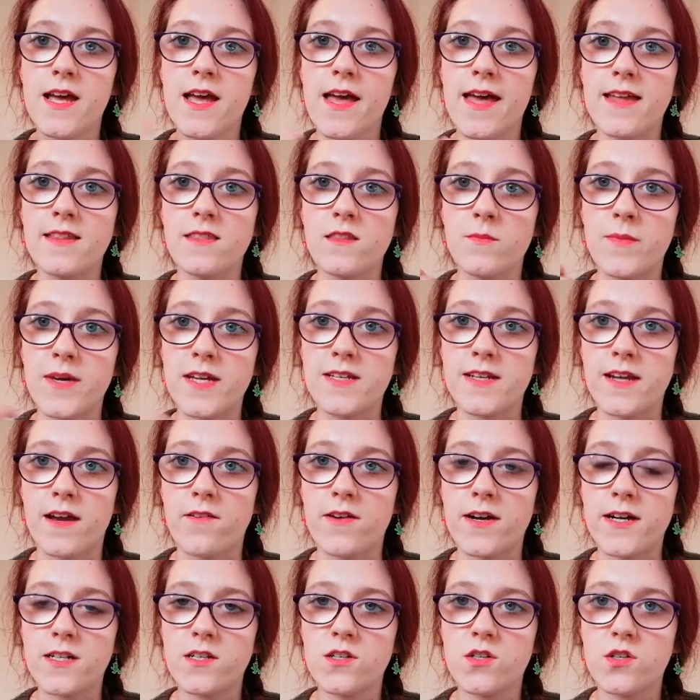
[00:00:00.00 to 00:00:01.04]
And the main
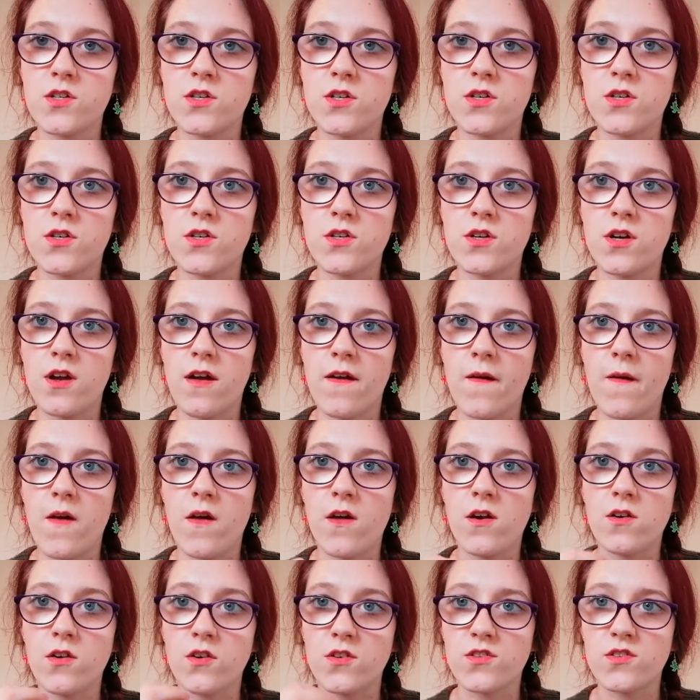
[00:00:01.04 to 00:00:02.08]
character
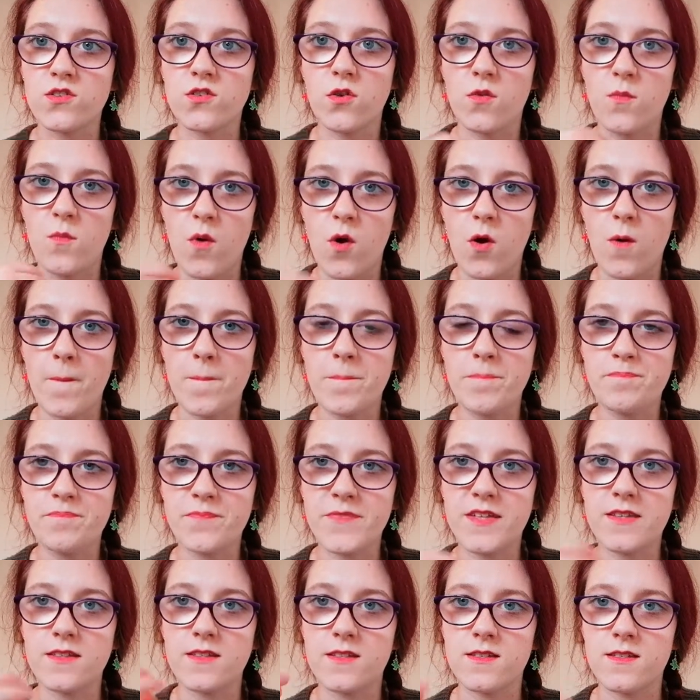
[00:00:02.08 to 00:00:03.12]
uh, lost her mom
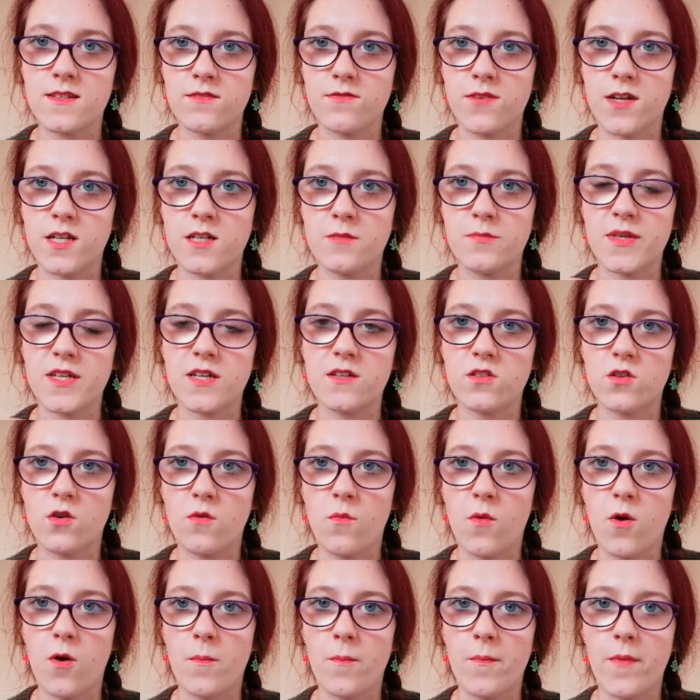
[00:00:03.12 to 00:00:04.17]
in this event because her
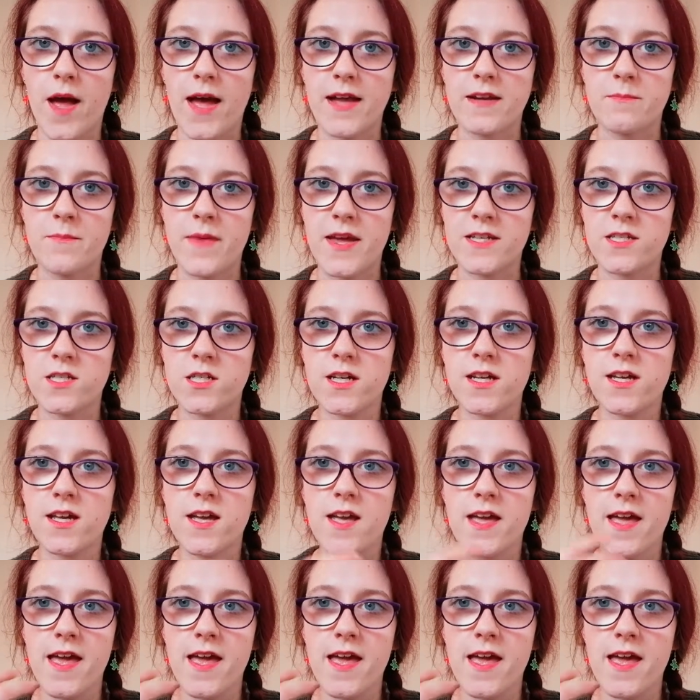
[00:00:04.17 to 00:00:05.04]
mom had magic,